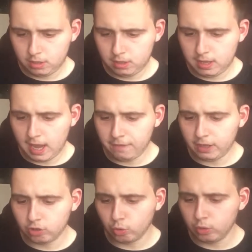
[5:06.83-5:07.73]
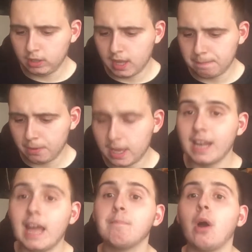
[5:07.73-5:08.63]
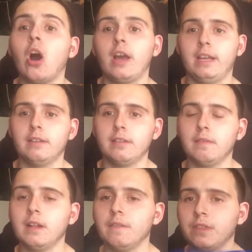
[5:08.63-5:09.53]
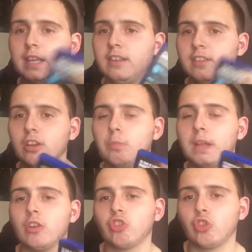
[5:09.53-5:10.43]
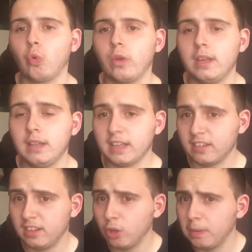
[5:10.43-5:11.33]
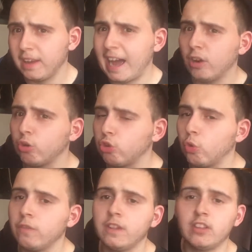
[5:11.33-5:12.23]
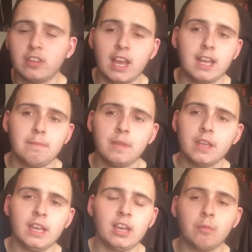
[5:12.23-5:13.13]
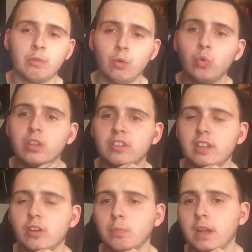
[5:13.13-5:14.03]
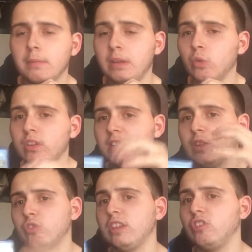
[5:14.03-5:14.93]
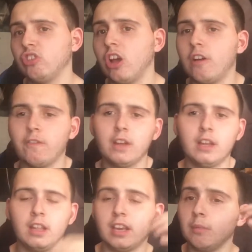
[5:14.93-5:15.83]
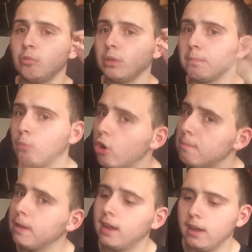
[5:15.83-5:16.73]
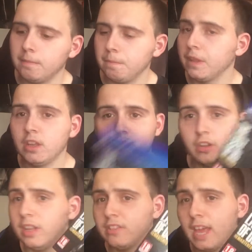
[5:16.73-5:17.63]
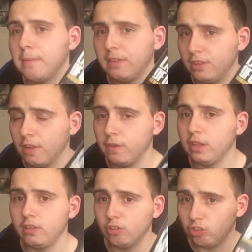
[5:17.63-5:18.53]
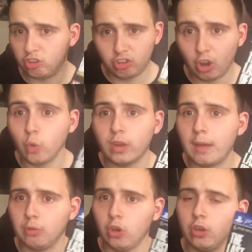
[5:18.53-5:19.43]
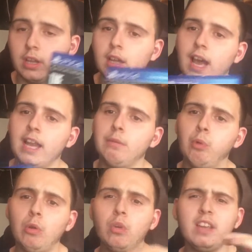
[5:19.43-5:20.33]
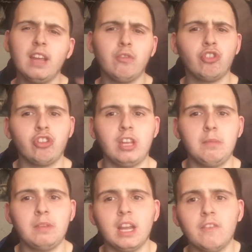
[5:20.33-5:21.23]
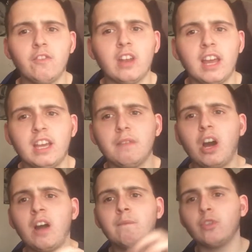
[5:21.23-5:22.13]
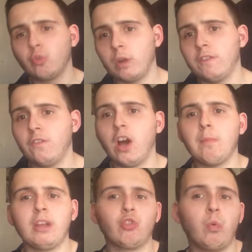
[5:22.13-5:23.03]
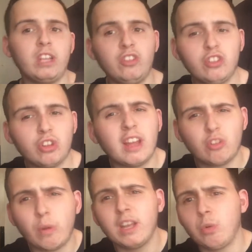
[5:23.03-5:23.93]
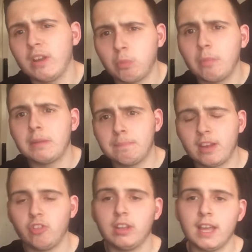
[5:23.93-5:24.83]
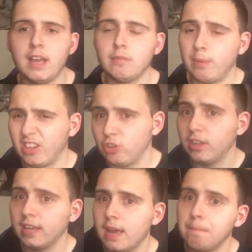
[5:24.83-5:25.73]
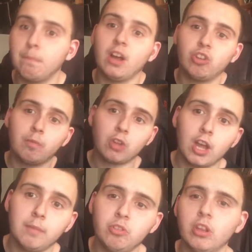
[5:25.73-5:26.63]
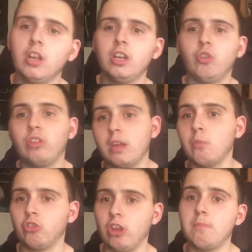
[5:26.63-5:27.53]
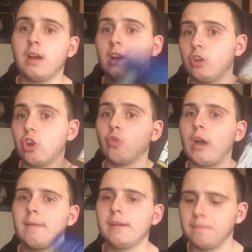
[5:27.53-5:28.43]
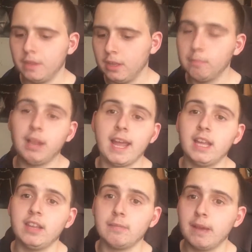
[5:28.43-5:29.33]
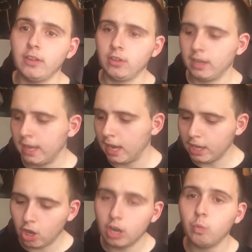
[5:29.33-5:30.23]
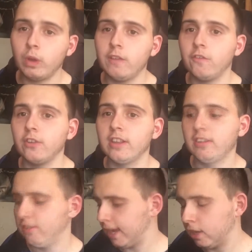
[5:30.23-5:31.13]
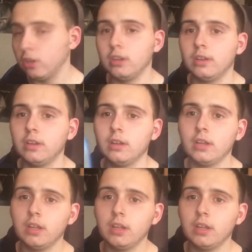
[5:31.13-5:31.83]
Yeah, I think it's called Left Behind. The single player story, like a single player add-on story for this game. It comes with all the single player, all the DLC stuff. Then it comes with the multiplayer. So this game is definitely so damn good. And if you probably want to get it for cheap, get it for like under 25, like 20 quid is probably the best you can get. But sometimes you see it more cheaper, go grab it. Play it, is amazing. And I cannot wait for the second